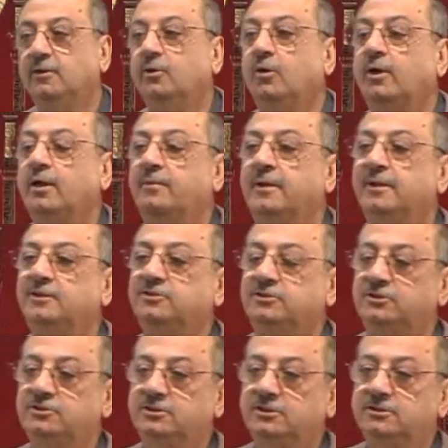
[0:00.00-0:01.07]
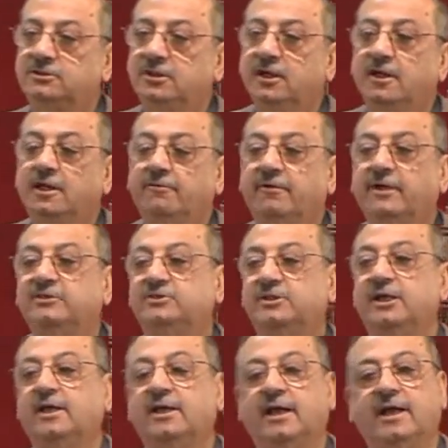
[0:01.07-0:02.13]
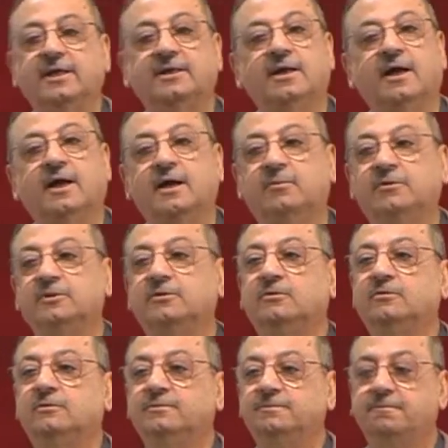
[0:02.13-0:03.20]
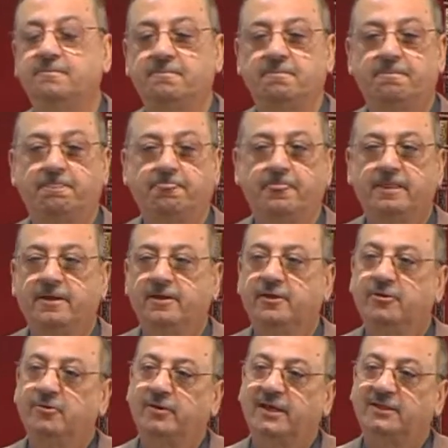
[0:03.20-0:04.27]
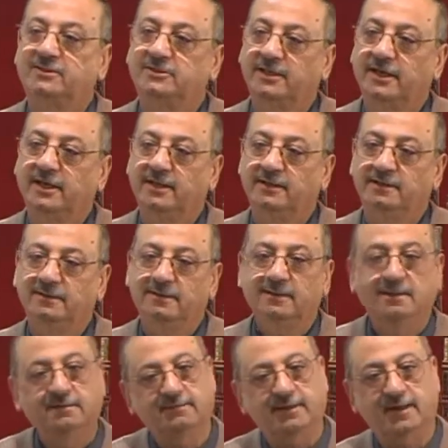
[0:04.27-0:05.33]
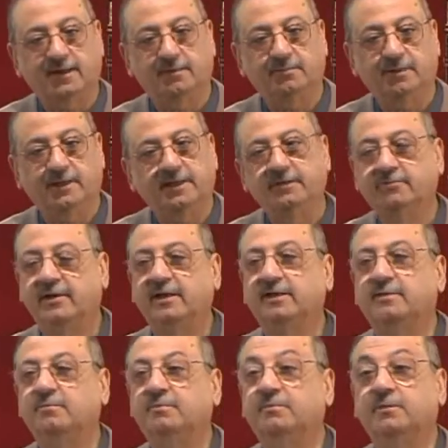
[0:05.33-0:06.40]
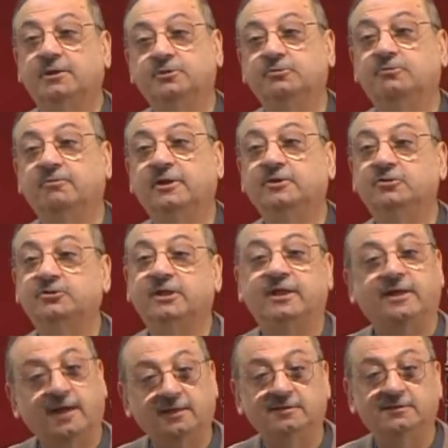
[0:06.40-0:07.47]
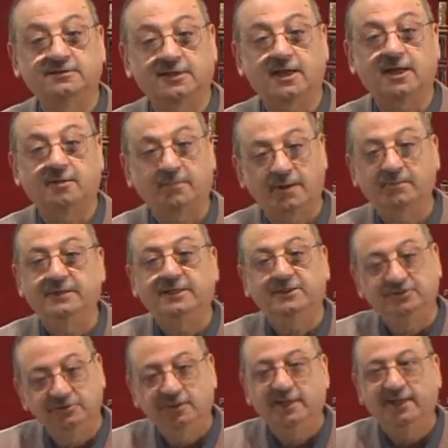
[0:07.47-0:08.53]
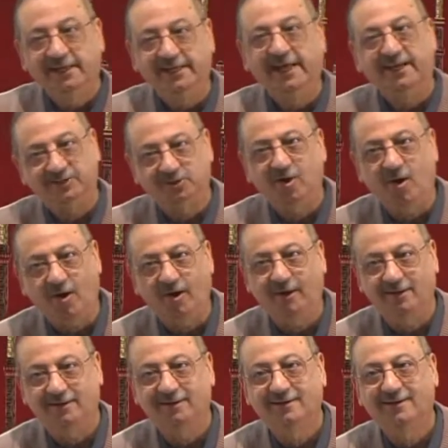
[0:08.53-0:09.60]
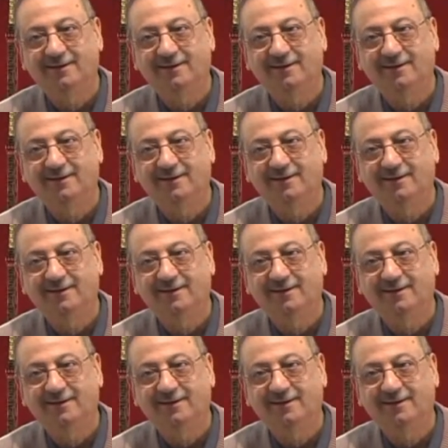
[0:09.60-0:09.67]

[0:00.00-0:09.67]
Okay, brothers and sisters, if I say Aina Hamidun, you can say Zahaba, he went. But when you say Qad Zahaba means he has gone.